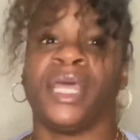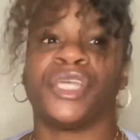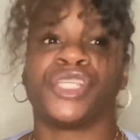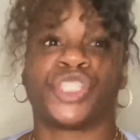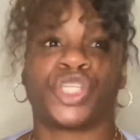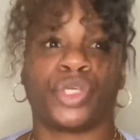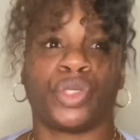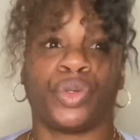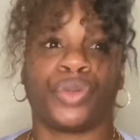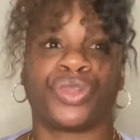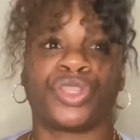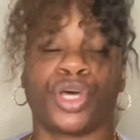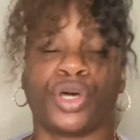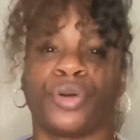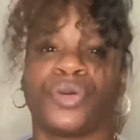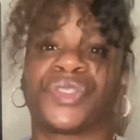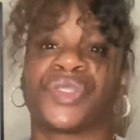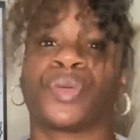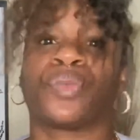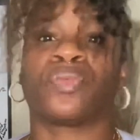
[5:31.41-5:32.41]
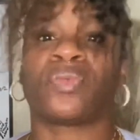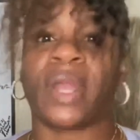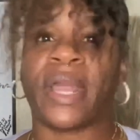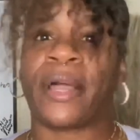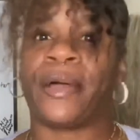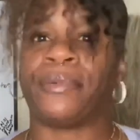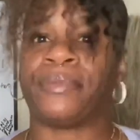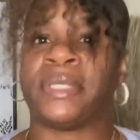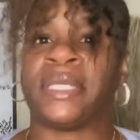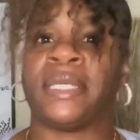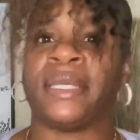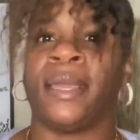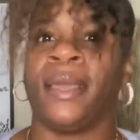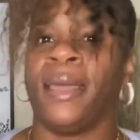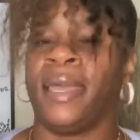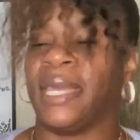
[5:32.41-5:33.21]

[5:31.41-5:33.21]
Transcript: to those around me.